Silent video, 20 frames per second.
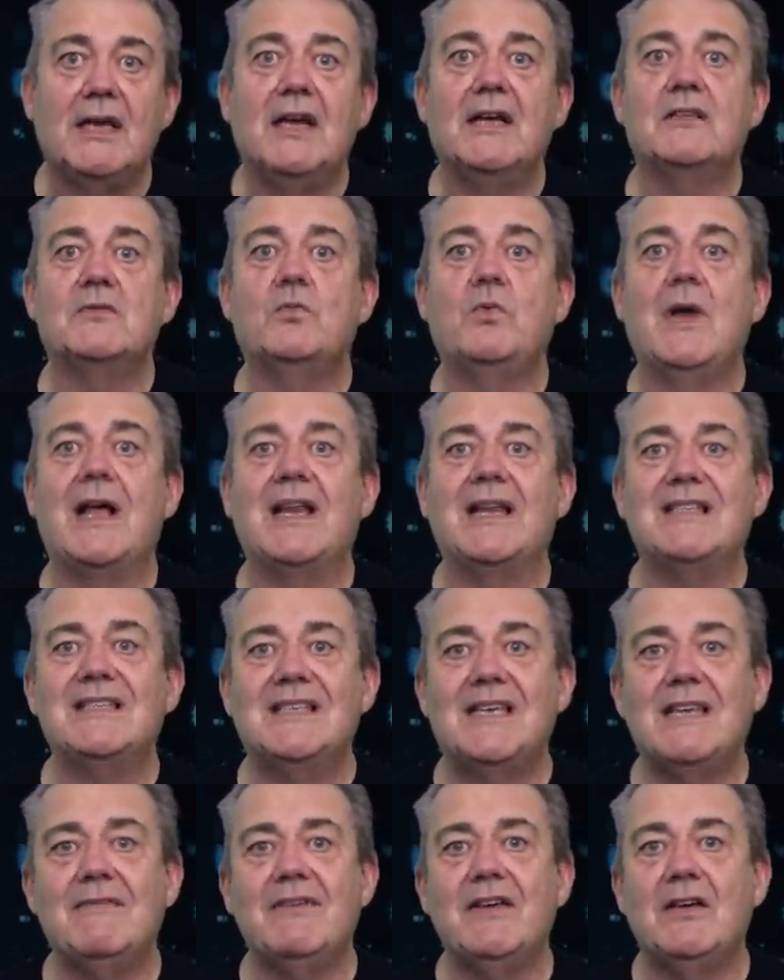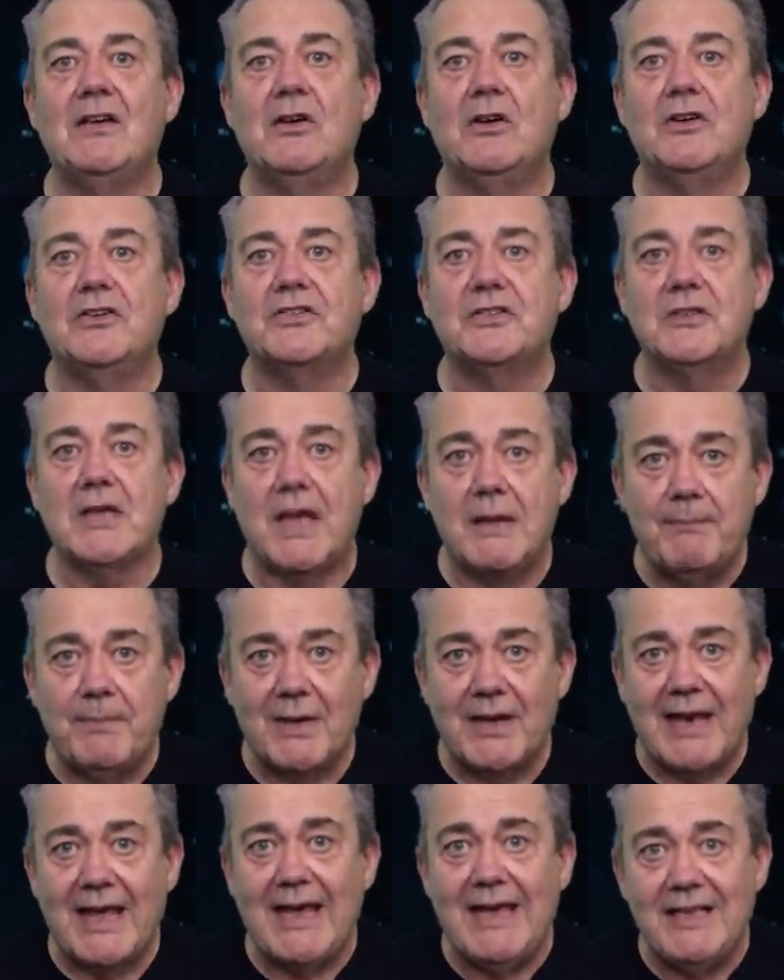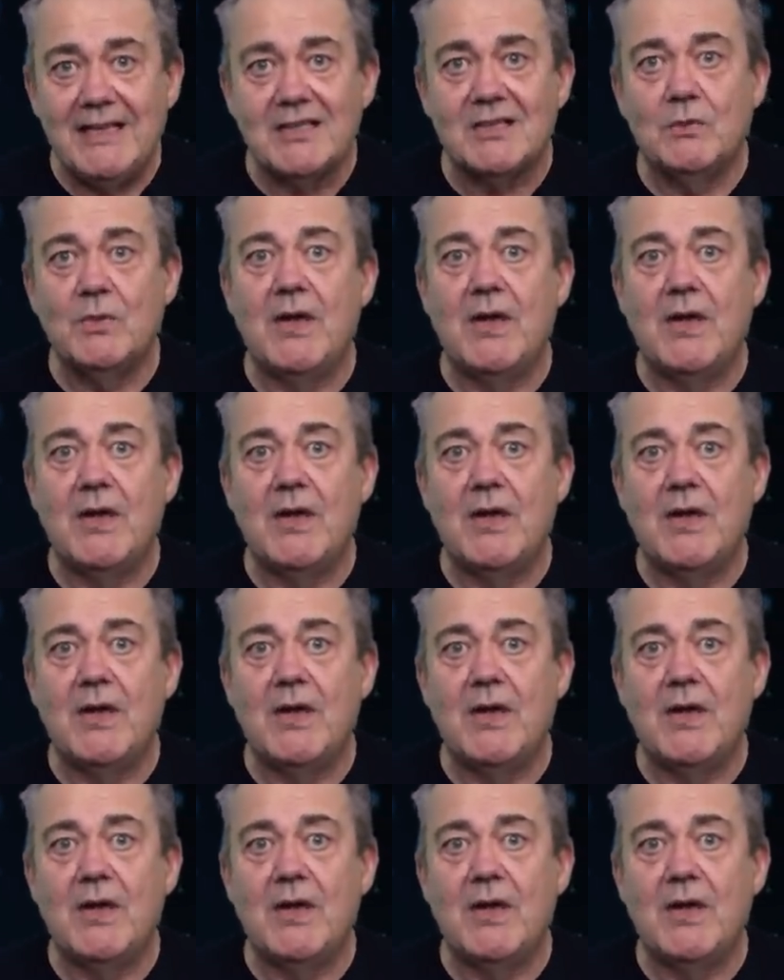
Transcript: as well as giving us a place